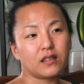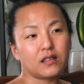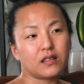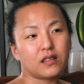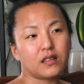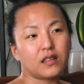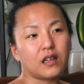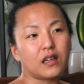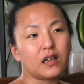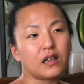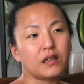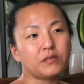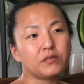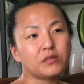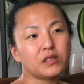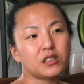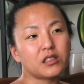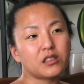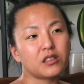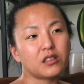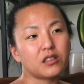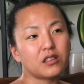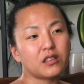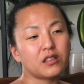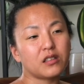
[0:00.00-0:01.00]
yeah, I'm
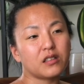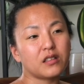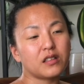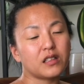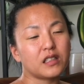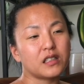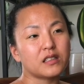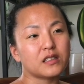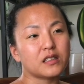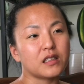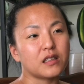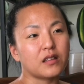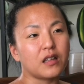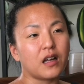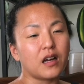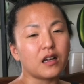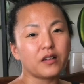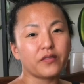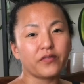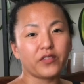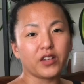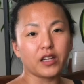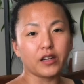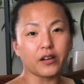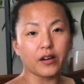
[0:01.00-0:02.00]
sure there's a lot
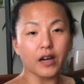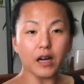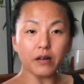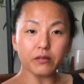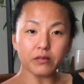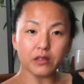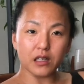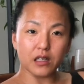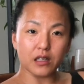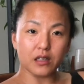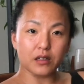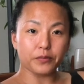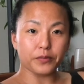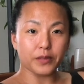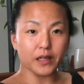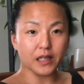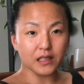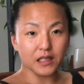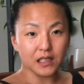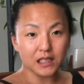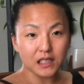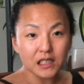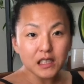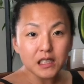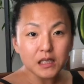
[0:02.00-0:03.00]
of video out there,
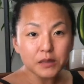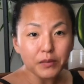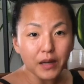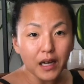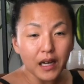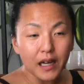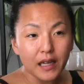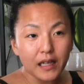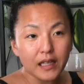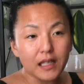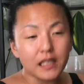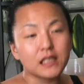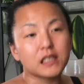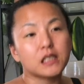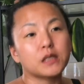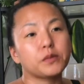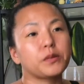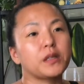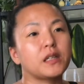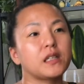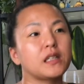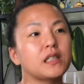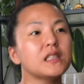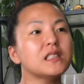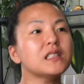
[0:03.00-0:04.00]
but this is my
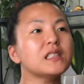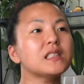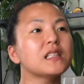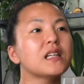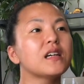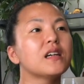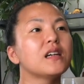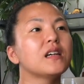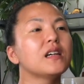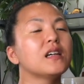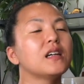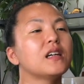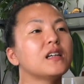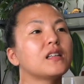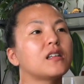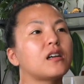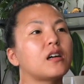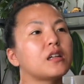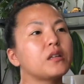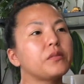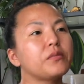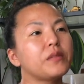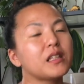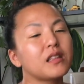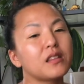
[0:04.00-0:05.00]
experience
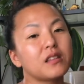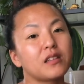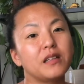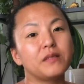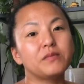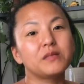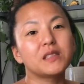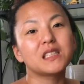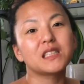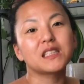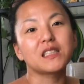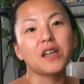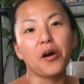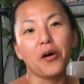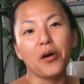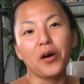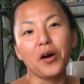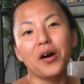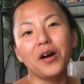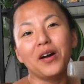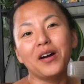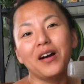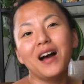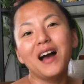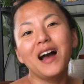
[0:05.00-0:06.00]
talking about thrips. So
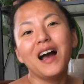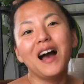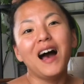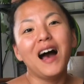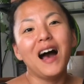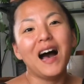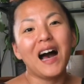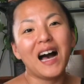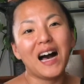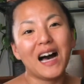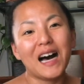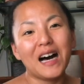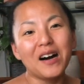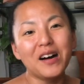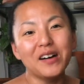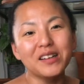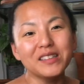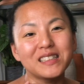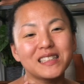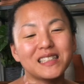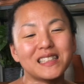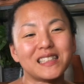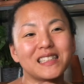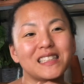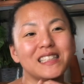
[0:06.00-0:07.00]
I'll
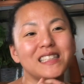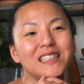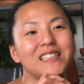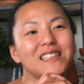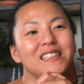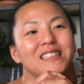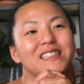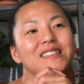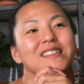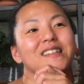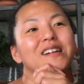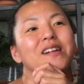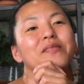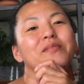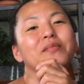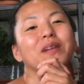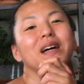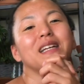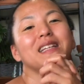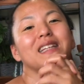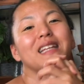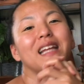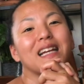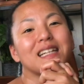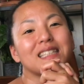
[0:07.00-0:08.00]
see you on
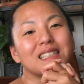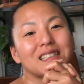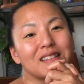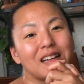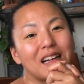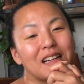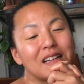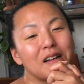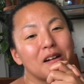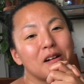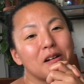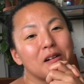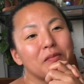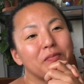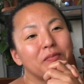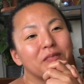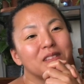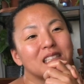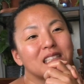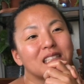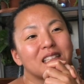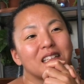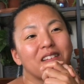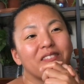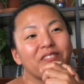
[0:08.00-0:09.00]
my next one. I hope
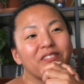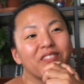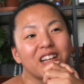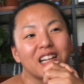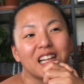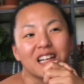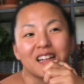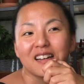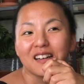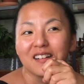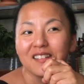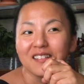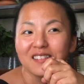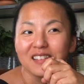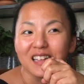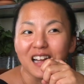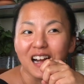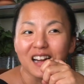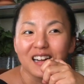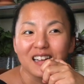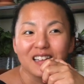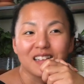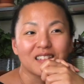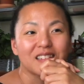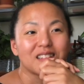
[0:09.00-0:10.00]
it's a good video,
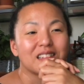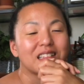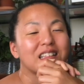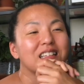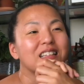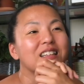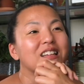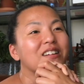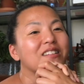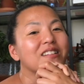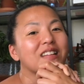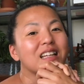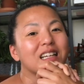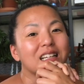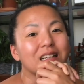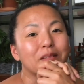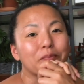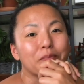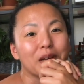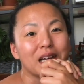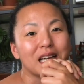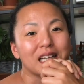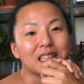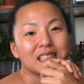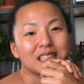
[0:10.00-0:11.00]
not a, you know, like a
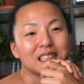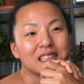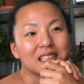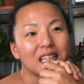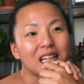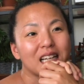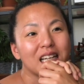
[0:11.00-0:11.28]
pest